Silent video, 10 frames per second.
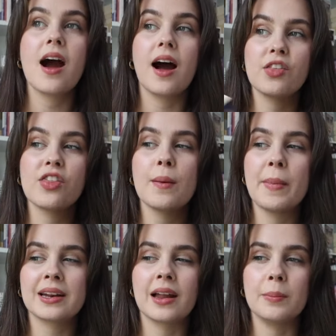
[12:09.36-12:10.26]
other than
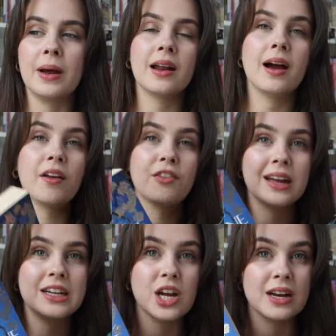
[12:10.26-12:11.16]
Madeline Miller, I feel
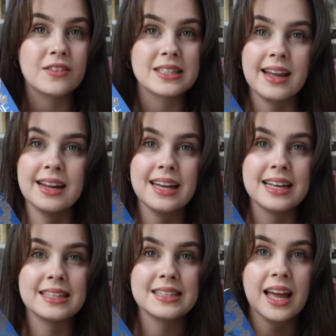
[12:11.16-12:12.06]
like Jennifer Sane
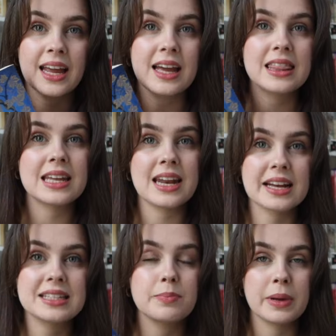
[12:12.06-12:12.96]
is like the
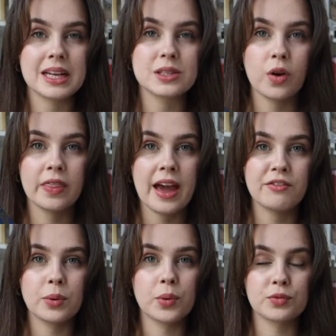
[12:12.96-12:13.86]
next biggest one that
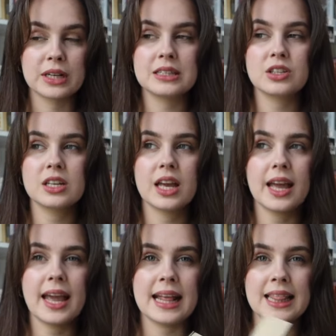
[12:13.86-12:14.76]
everyone reads
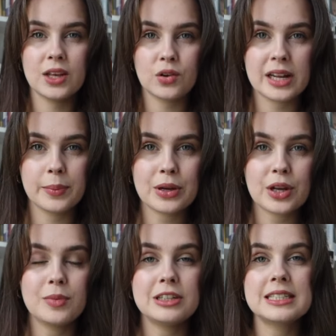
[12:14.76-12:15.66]
in the online book
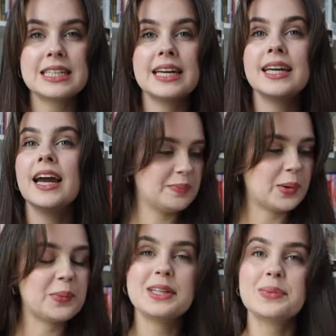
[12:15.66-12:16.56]
community.
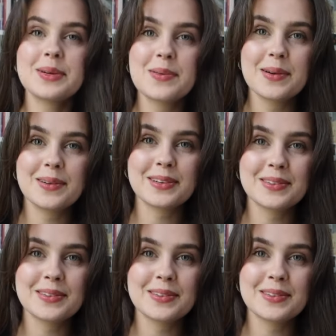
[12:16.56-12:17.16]
But which one do I want to